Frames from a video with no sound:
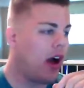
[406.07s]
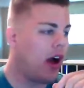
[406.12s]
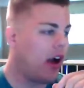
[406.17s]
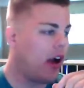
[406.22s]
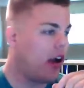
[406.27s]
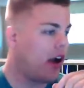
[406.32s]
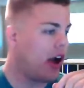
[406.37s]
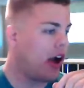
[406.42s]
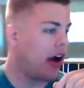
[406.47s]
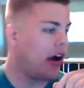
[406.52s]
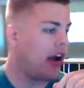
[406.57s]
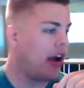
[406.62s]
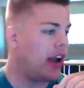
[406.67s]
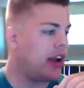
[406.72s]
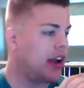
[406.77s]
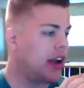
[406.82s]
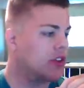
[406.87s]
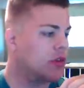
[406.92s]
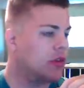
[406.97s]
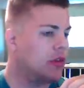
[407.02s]
Alright,
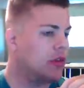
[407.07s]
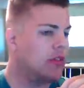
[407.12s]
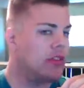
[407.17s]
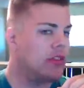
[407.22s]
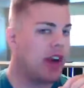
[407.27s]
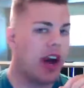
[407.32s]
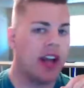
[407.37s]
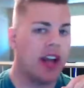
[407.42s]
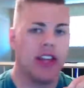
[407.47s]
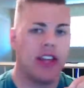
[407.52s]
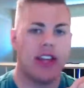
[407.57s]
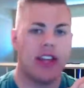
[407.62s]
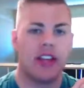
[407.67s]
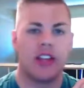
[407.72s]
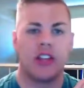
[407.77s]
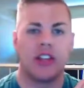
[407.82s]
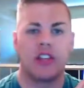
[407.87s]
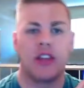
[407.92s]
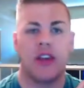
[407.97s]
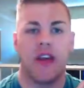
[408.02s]
next one we've got
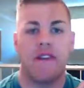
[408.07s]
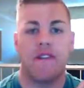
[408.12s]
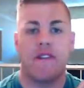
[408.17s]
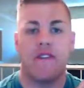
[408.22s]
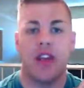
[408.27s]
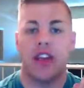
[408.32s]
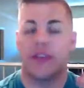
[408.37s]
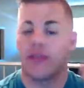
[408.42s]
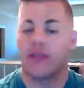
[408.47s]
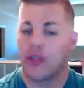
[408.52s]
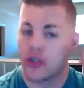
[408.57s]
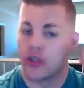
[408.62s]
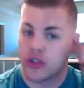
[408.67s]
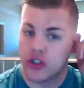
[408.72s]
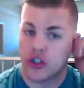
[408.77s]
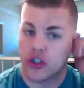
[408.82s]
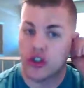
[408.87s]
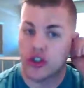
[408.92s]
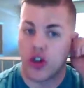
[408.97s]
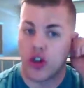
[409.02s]
is Fateful
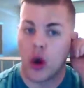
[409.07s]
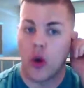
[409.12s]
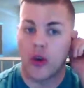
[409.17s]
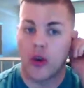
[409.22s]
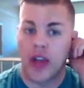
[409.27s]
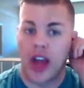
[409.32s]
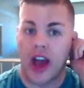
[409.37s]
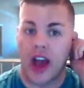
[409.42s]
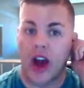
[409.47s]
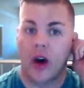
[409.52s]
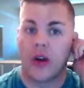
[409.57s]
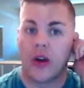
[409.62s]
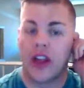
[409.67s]
Showdown.